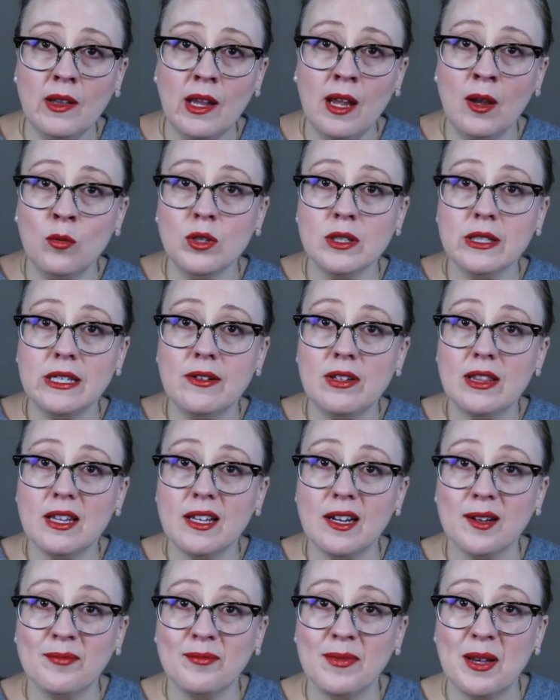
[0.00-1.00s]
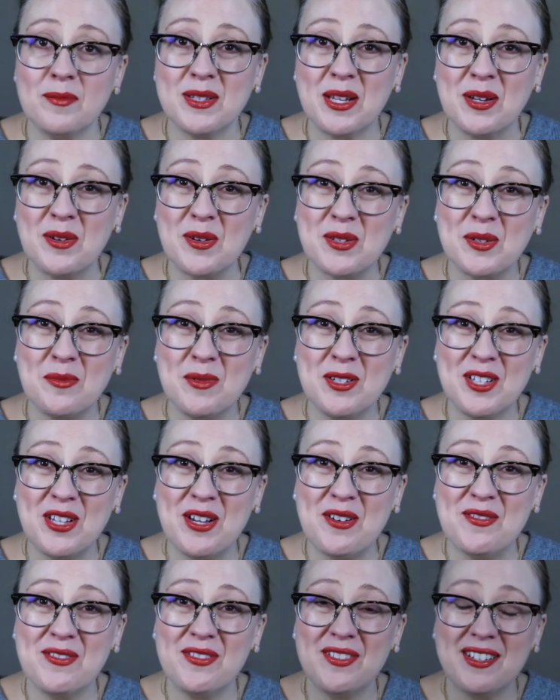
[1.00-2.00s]
and we'll leave it there. I'm sending you all so much
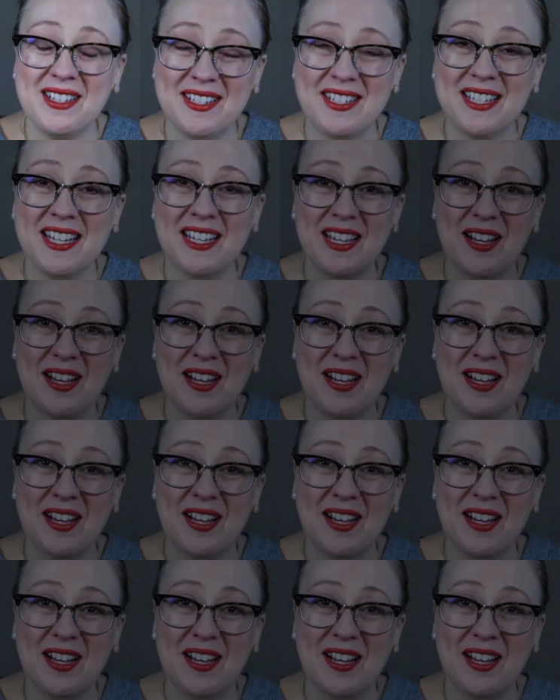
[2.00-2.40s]
love, and take